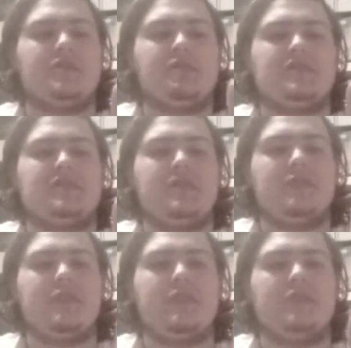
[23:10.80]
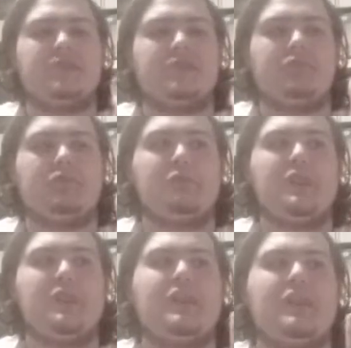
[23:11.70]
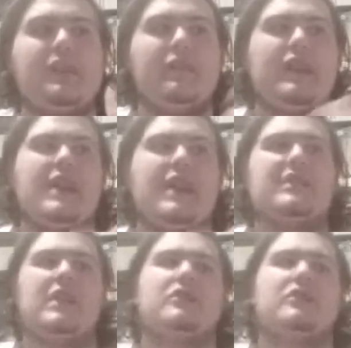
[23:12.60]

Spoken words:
Mysterio, Scorpion. If I could have the other